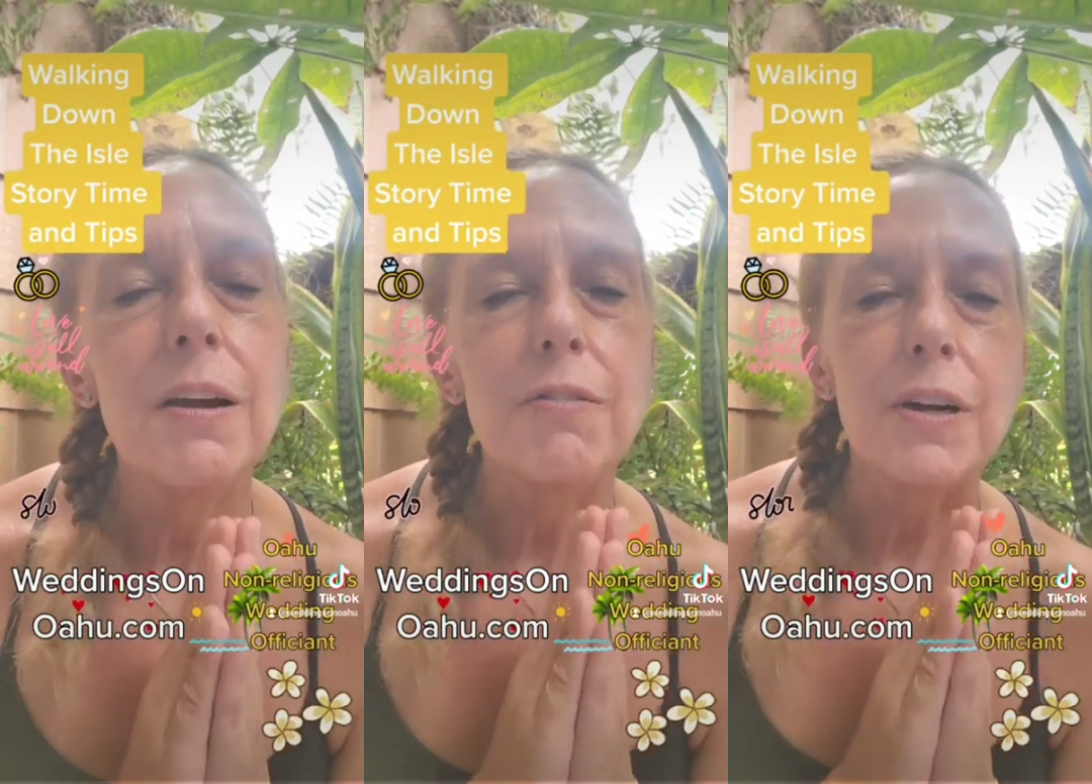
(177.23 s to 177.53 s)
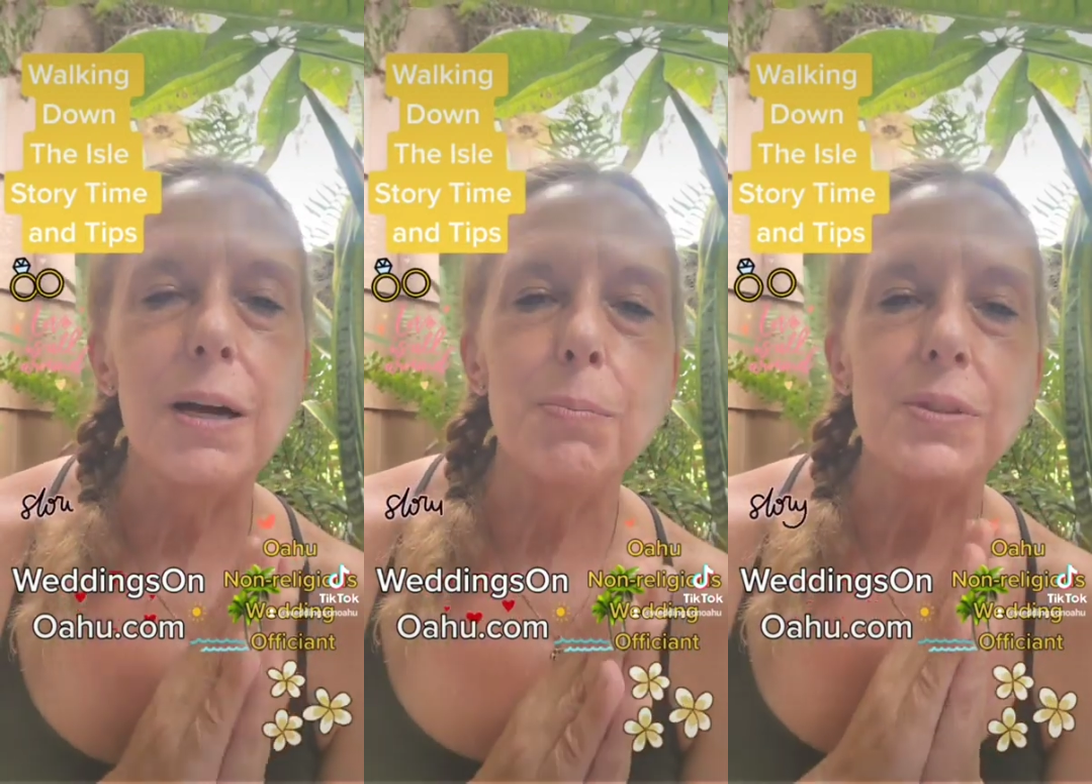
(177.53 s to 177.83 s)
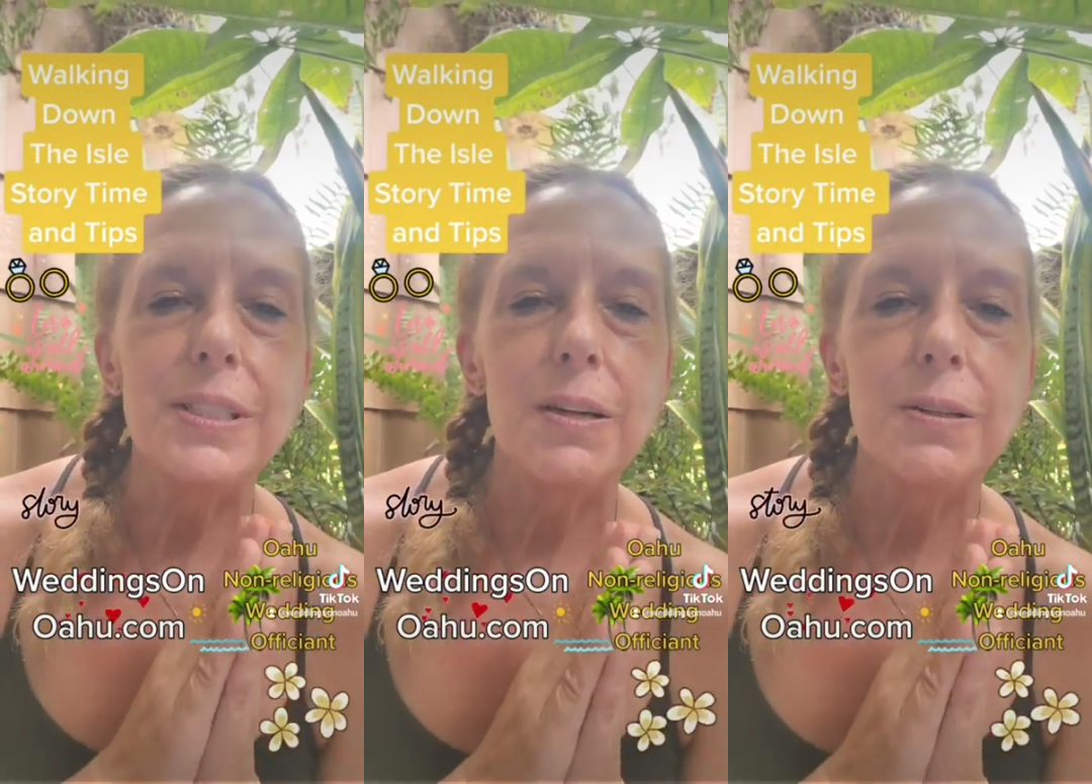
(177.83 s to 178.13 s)
for
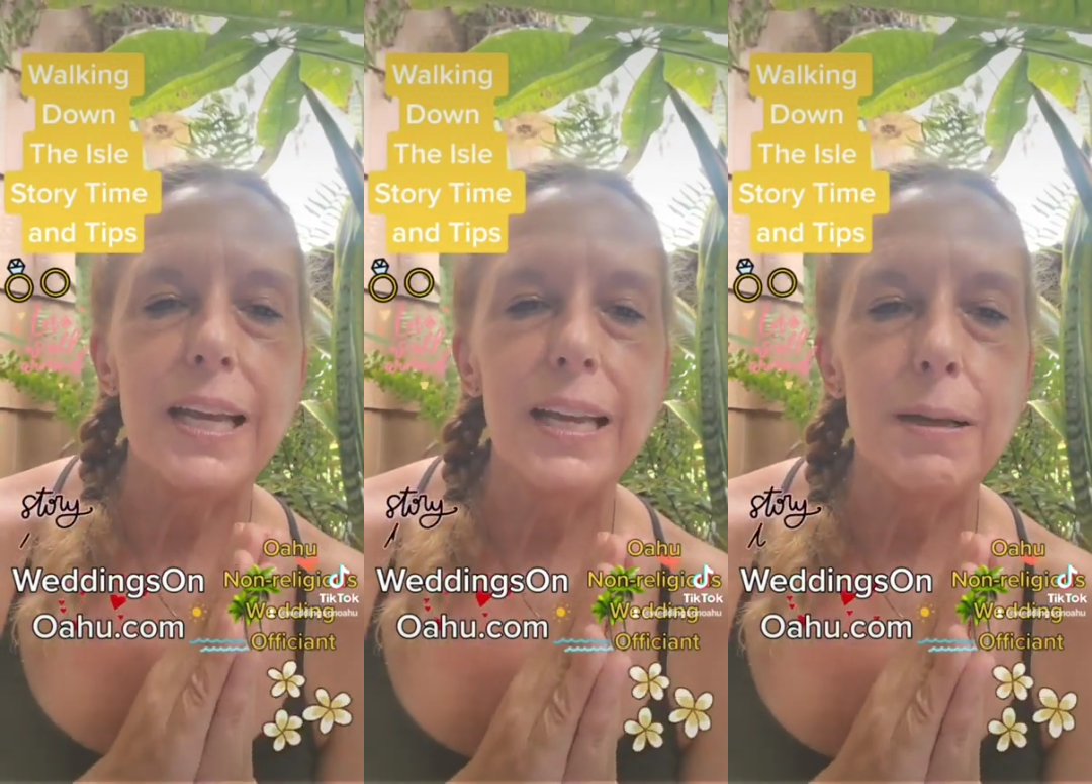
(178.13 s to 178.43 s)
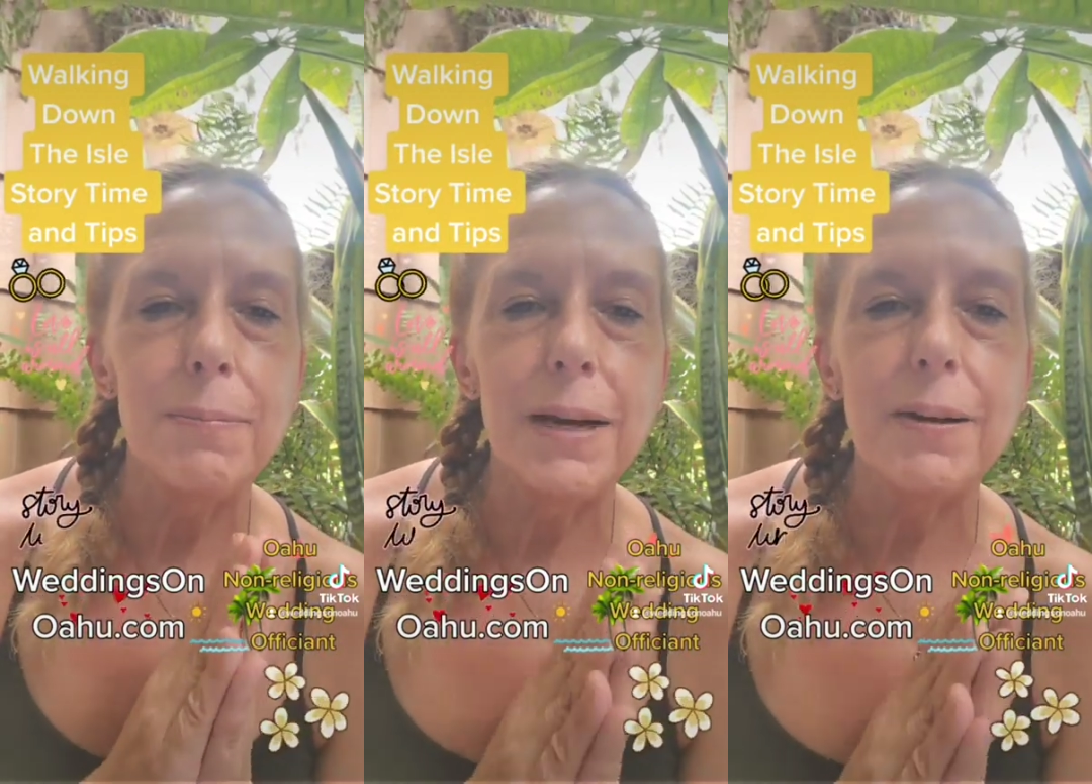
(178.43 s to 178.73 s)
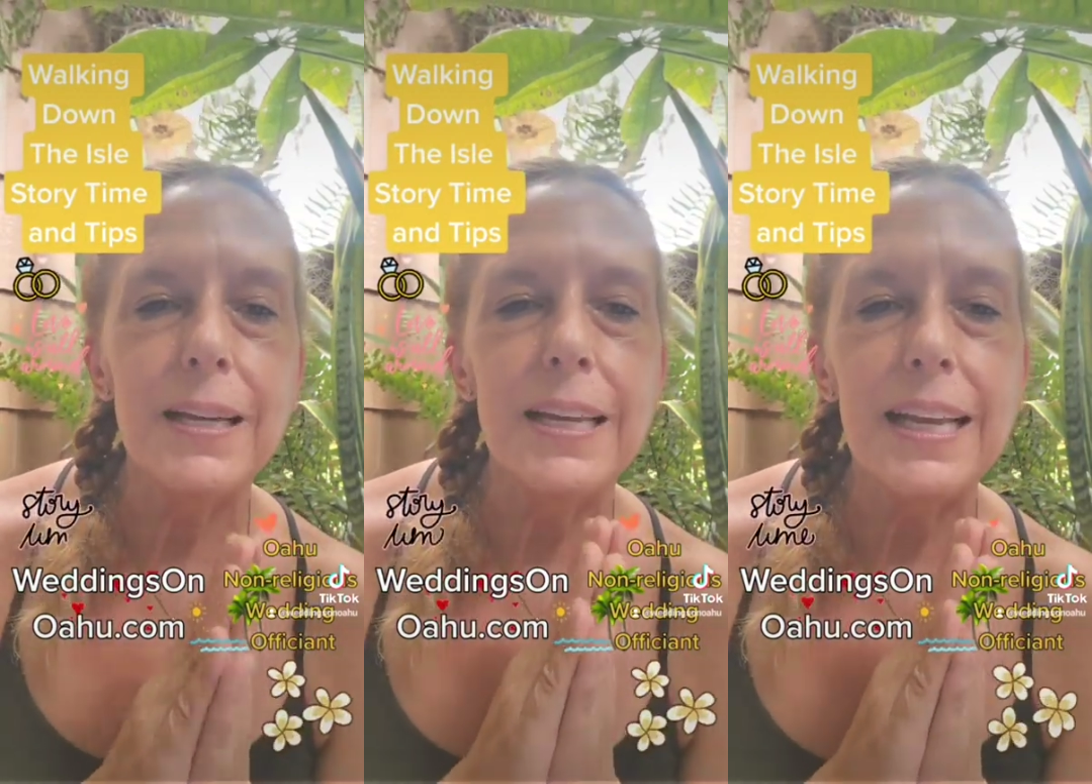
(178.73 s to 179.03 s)
couples that are getting married